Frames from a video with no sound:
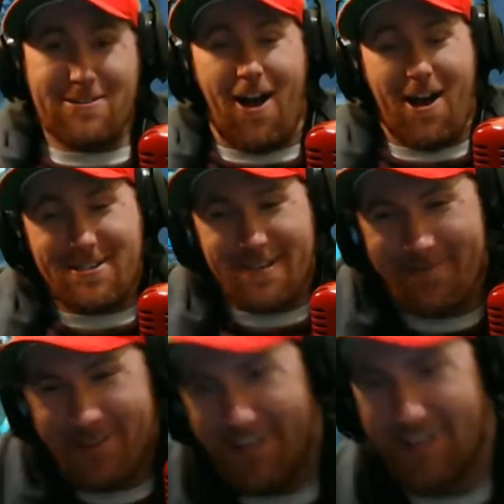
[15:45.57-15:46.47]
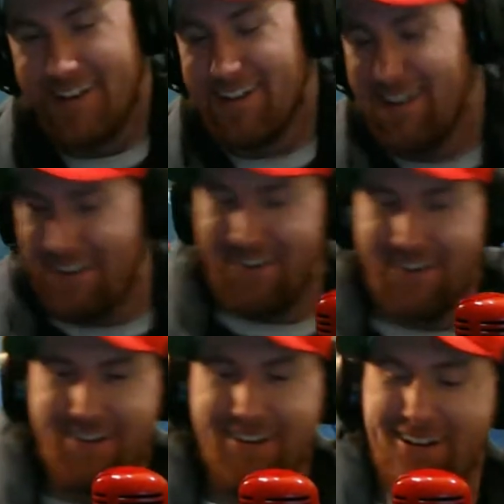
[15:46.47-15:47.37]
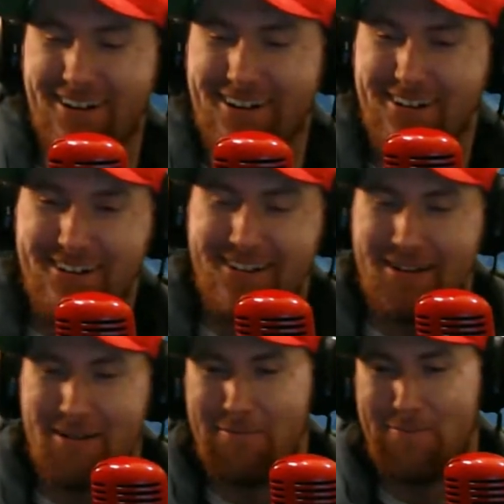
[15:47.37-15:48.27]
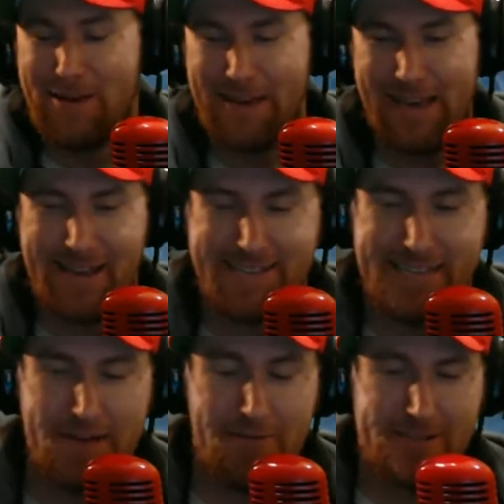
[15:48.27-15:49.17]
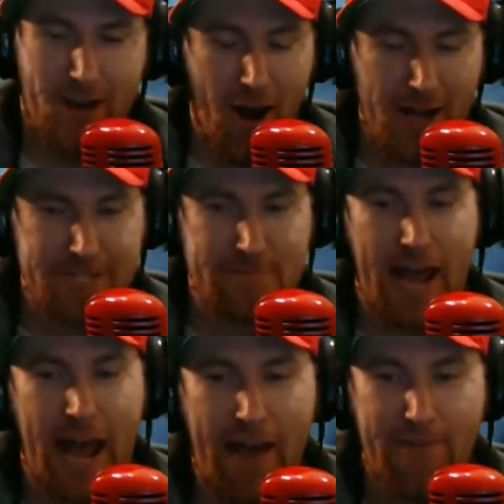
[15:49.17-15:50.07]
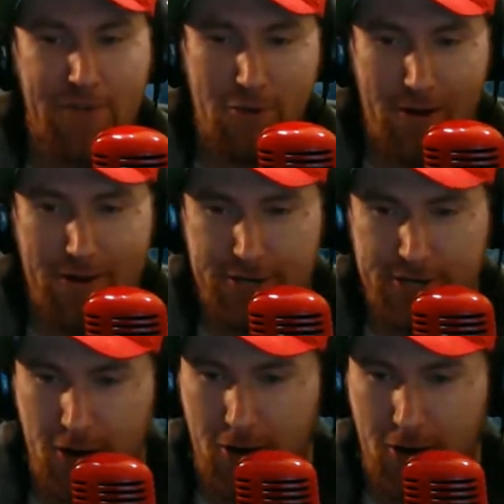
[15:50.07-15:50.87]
awesome. Yeah. Uh, oh, but yes, it was awesome to have you on the show,